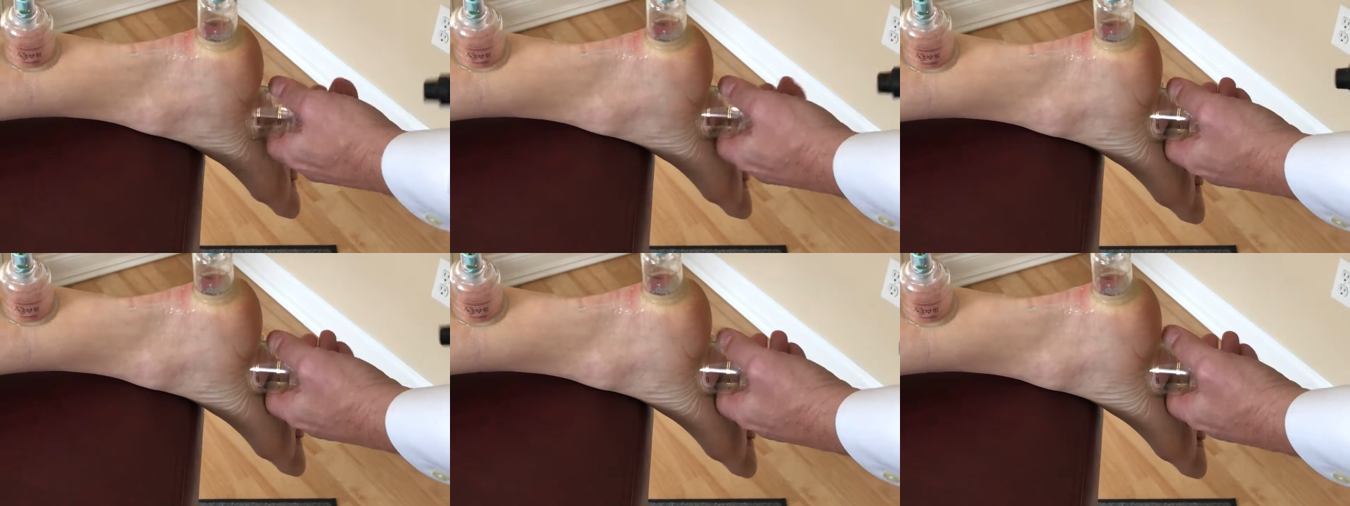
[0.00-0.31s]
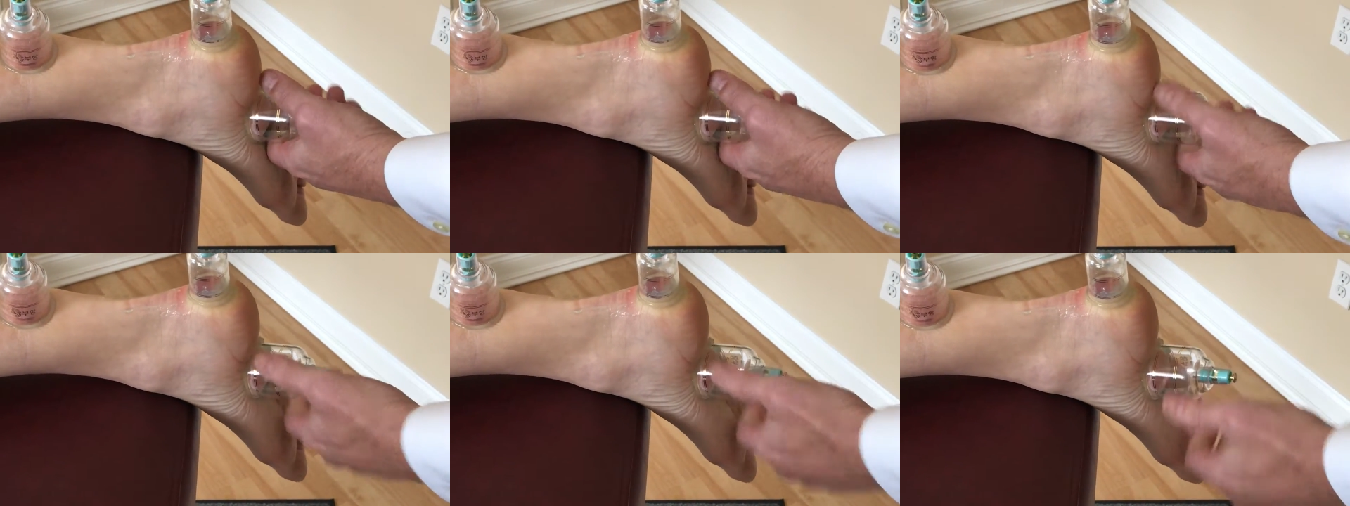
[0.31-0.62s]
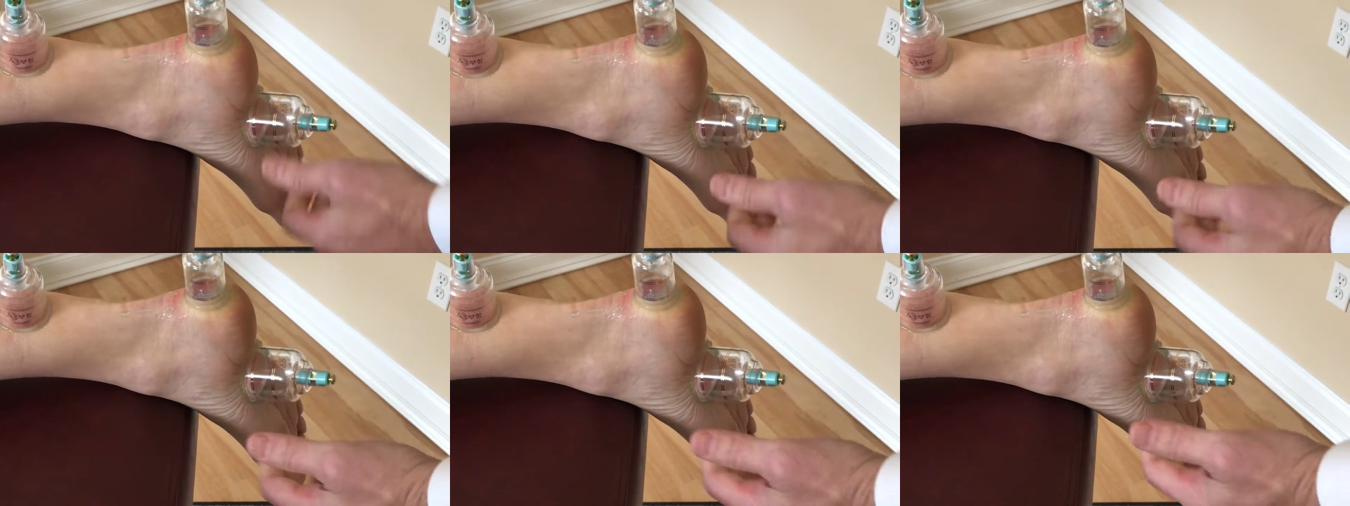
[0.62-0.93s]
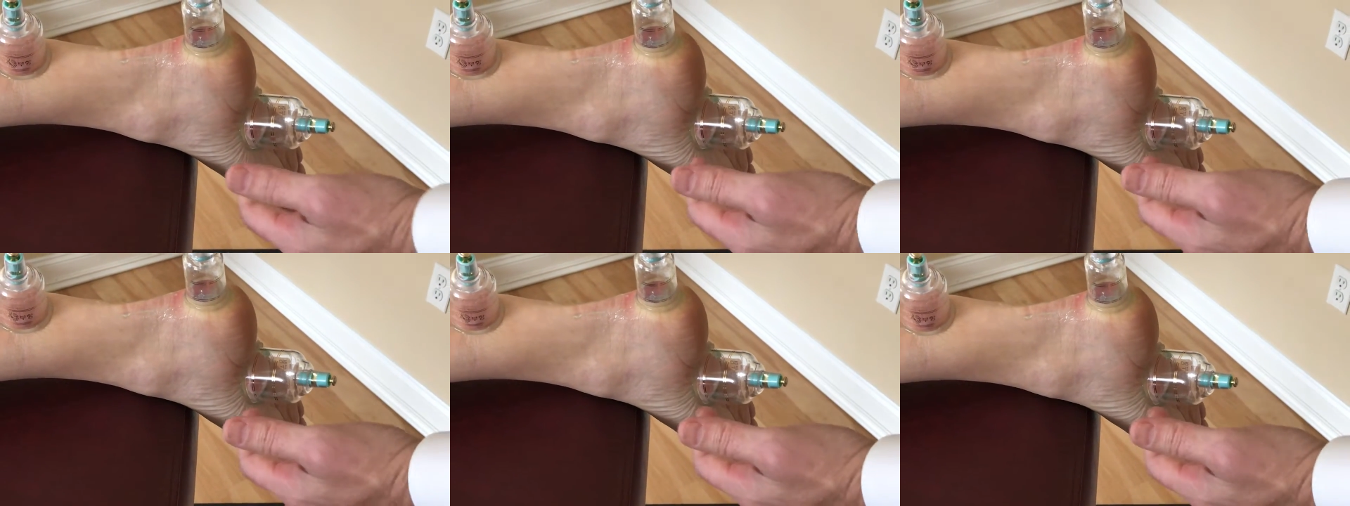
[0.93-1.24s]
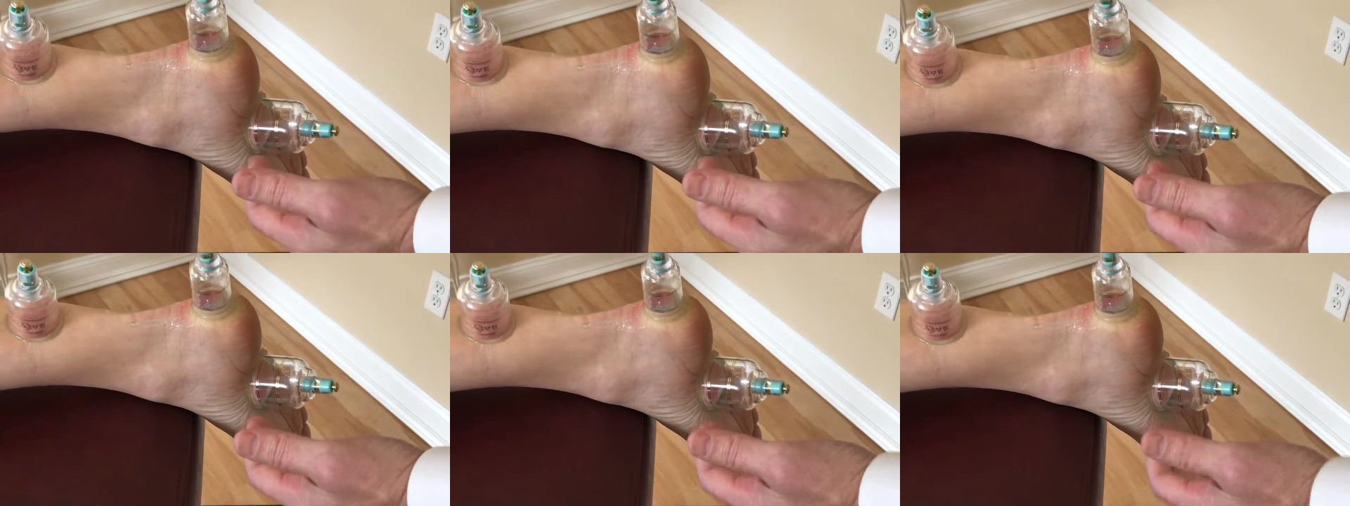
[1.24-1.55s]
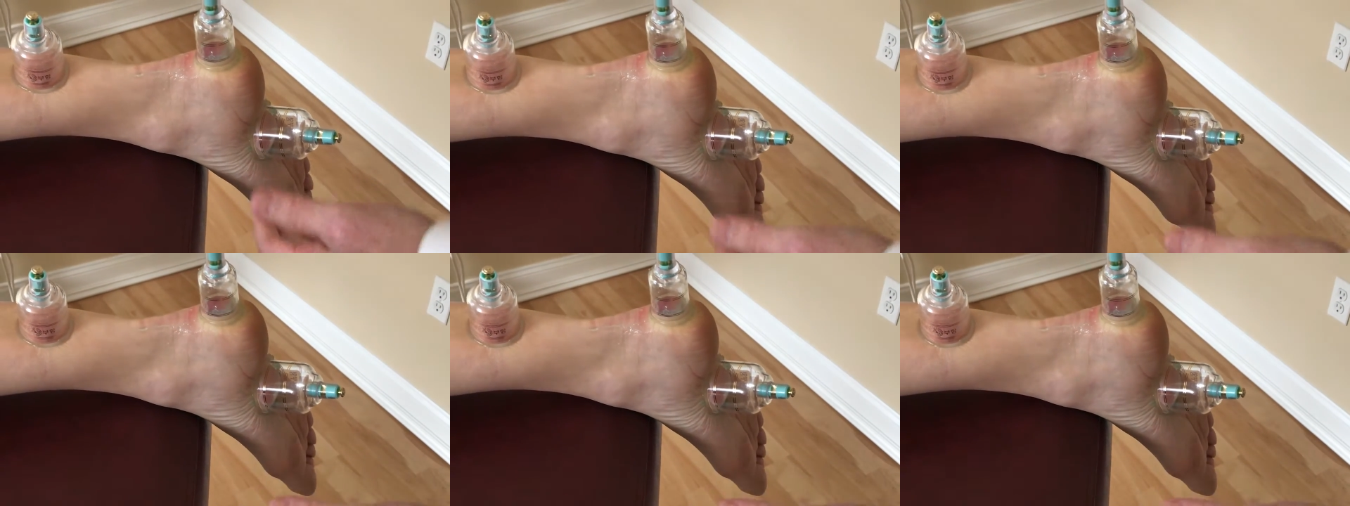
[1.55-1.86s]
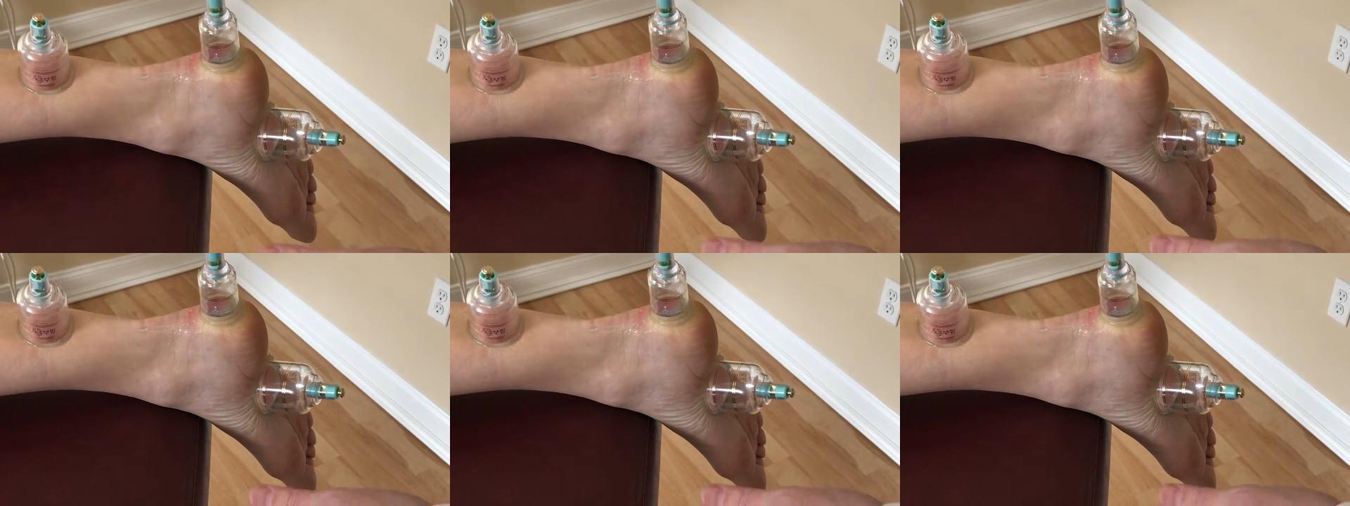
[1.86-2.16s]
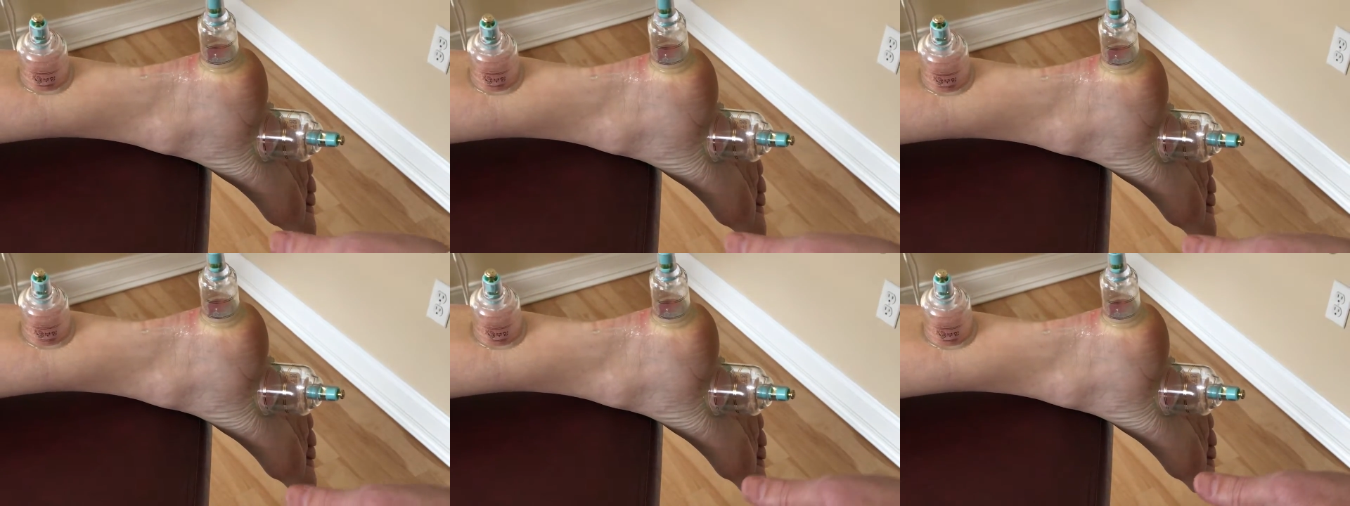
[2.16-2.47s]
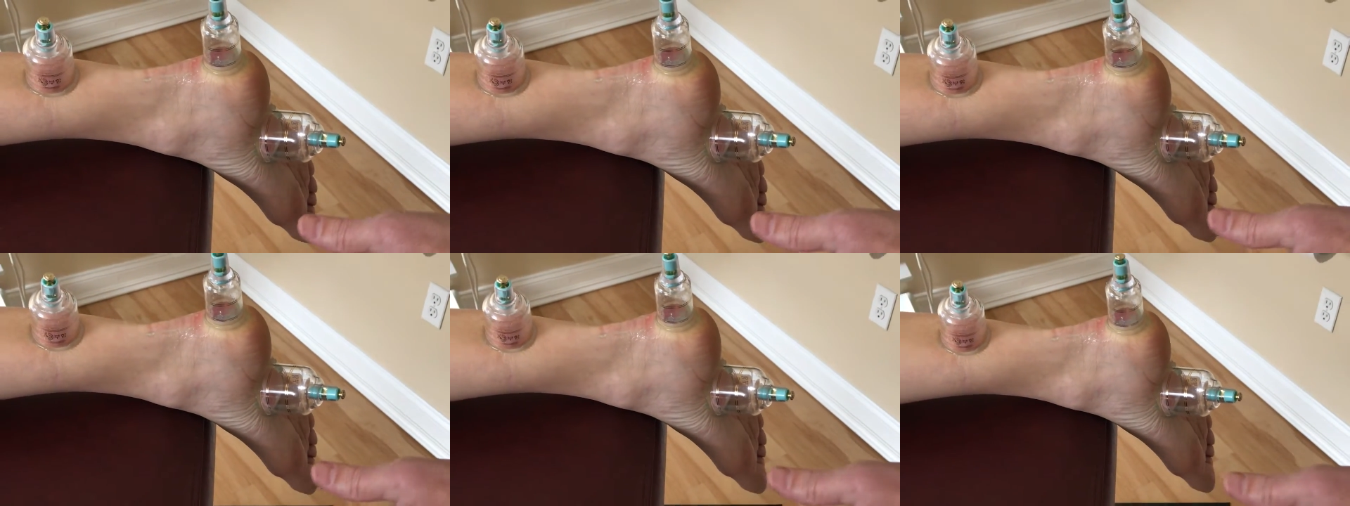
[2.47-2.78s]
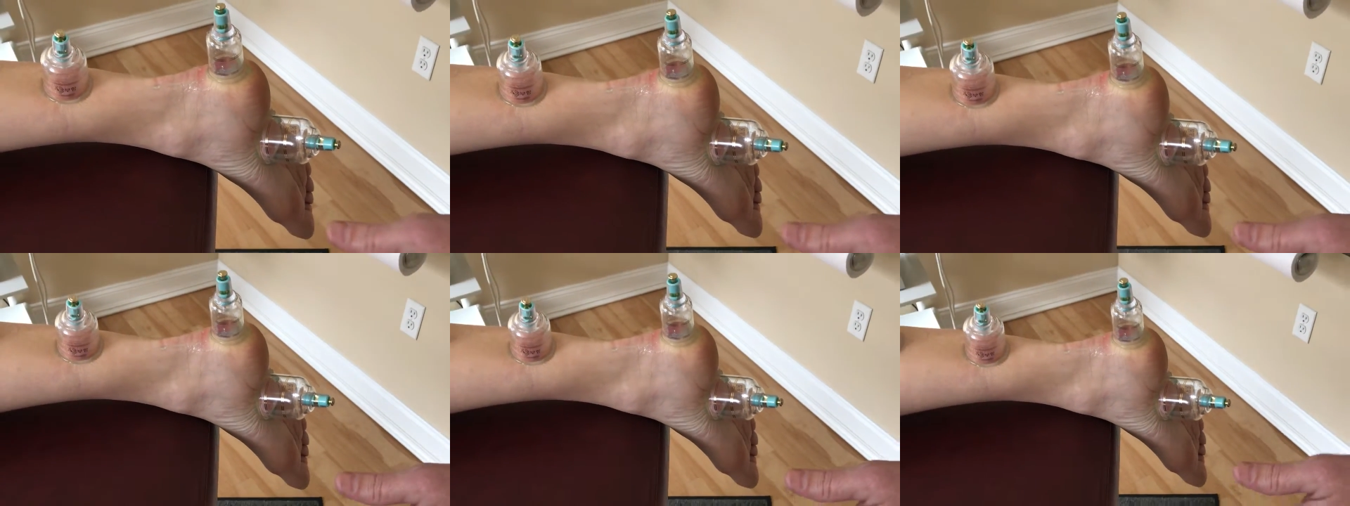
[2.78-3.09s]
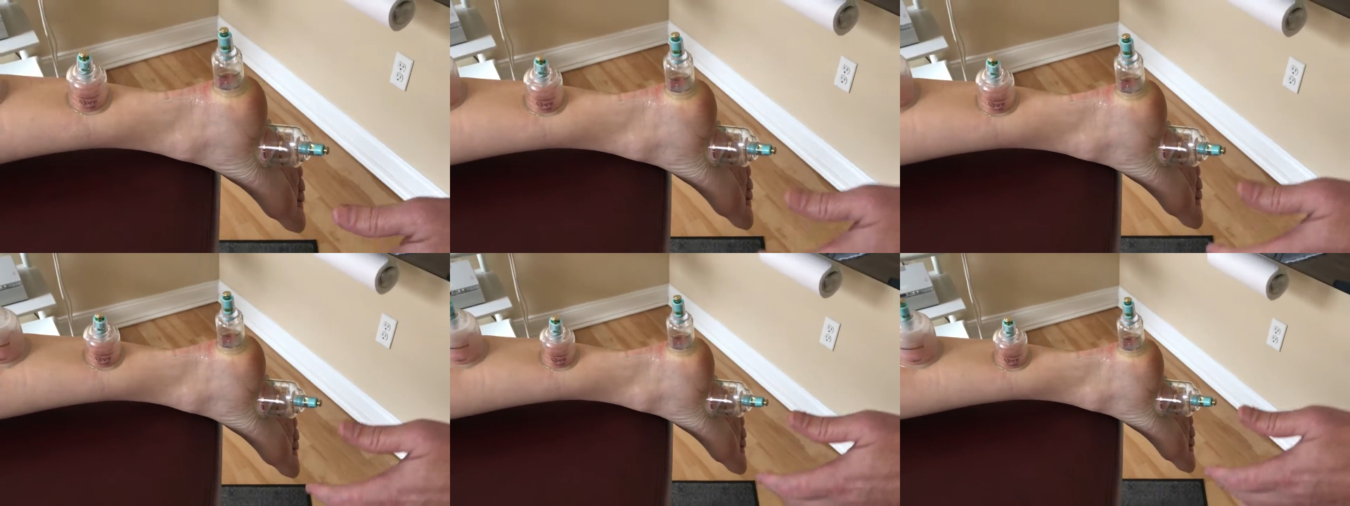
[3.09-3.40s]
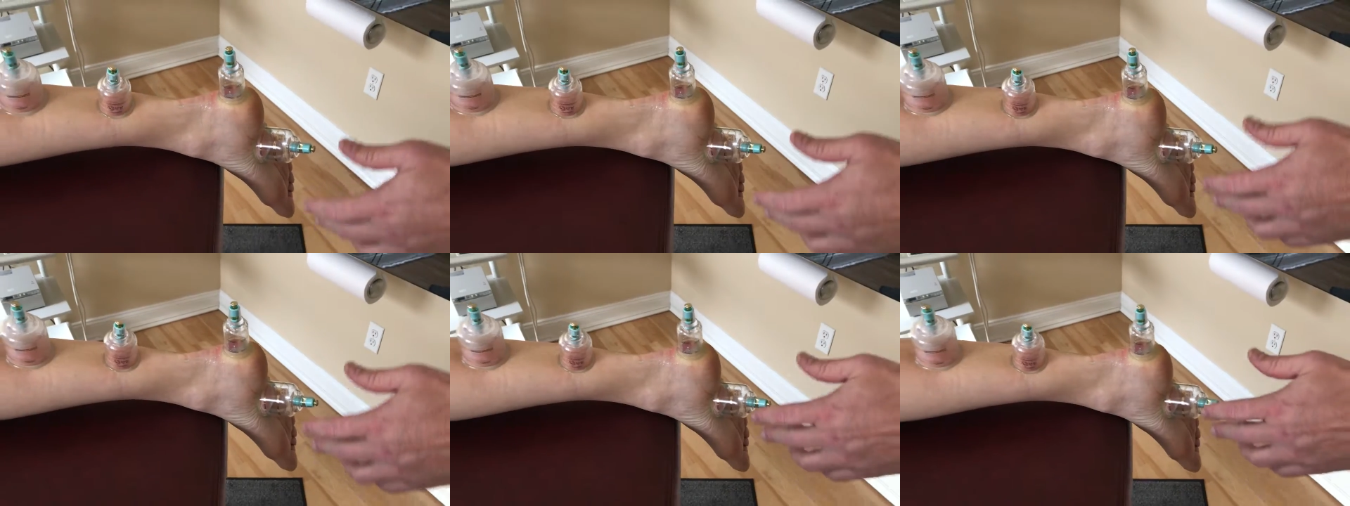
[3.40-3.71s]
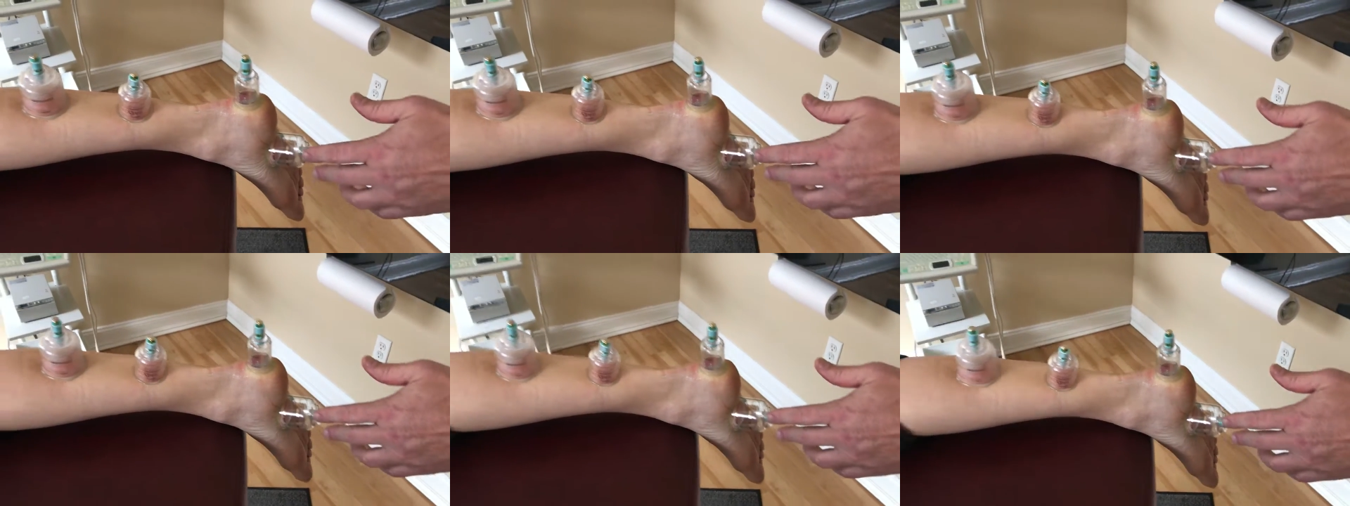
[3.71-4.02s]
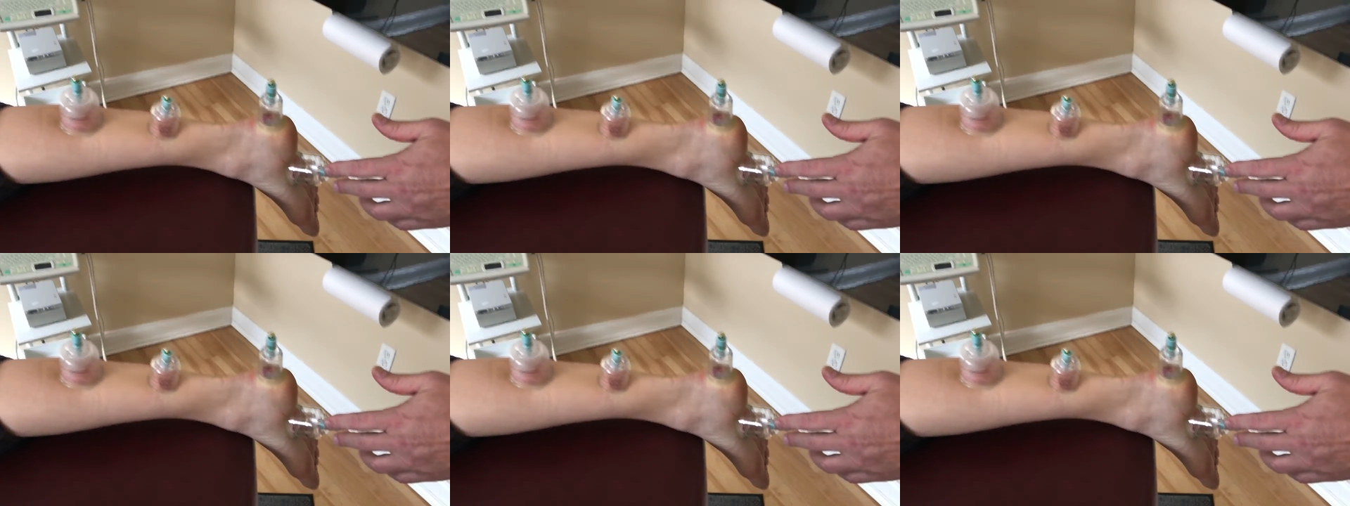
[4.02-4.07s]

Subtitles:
[unreadable: no face in view]